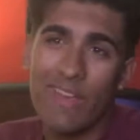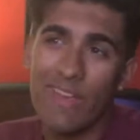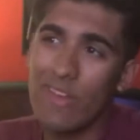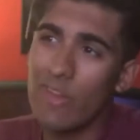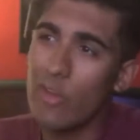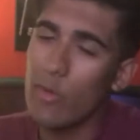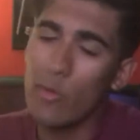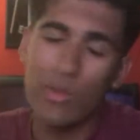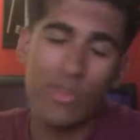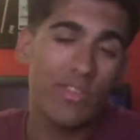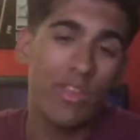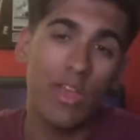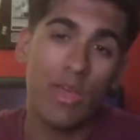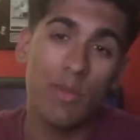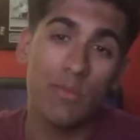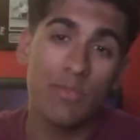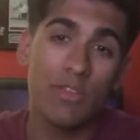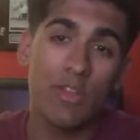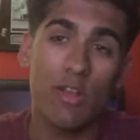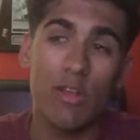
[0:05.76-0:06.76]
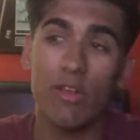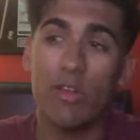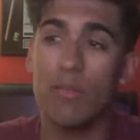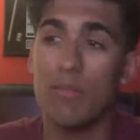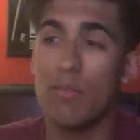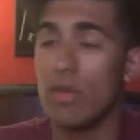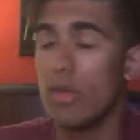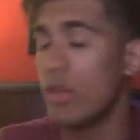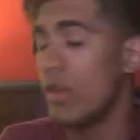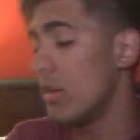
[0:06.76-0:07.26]
Yeah, we say I'm sorry,
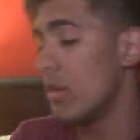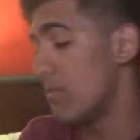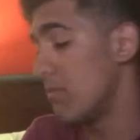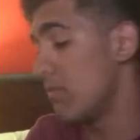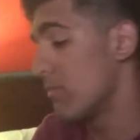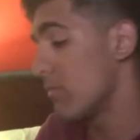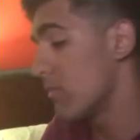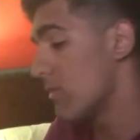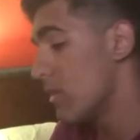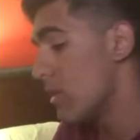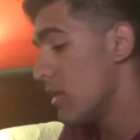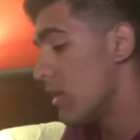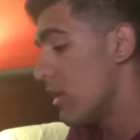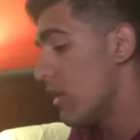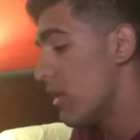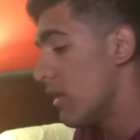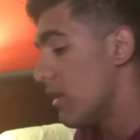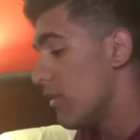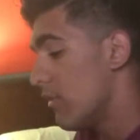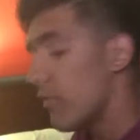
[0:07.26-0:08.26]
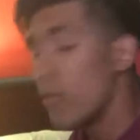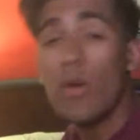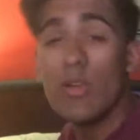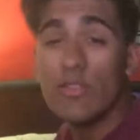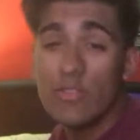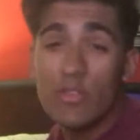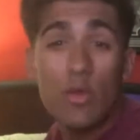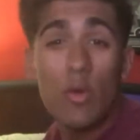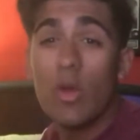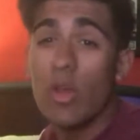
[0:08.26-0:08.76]
but um, for
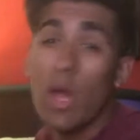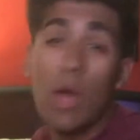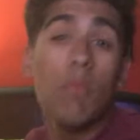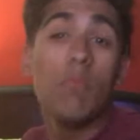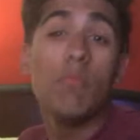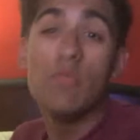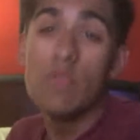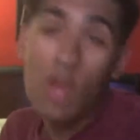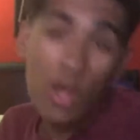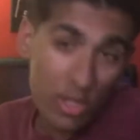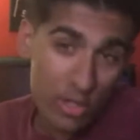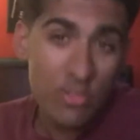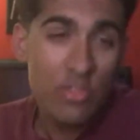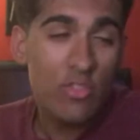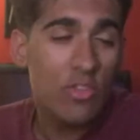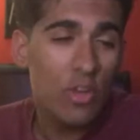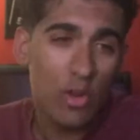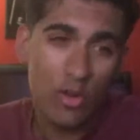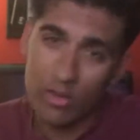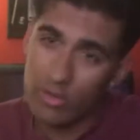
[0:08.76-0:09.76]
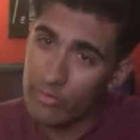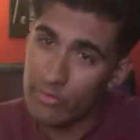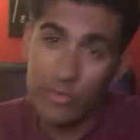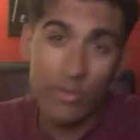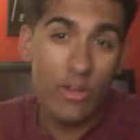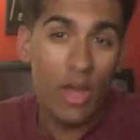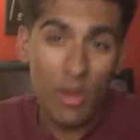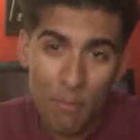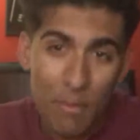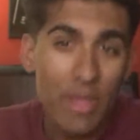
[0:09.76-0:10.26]
once, you know what, I'm not sorry for
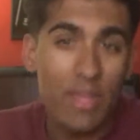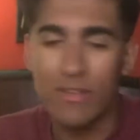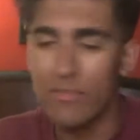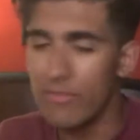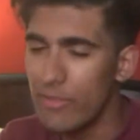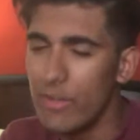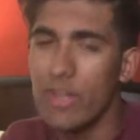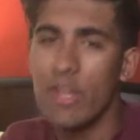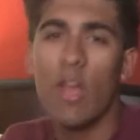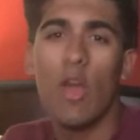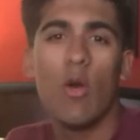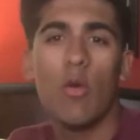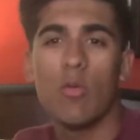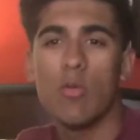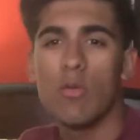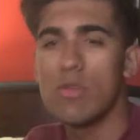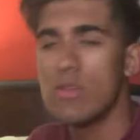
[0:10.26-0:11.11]
not making a video.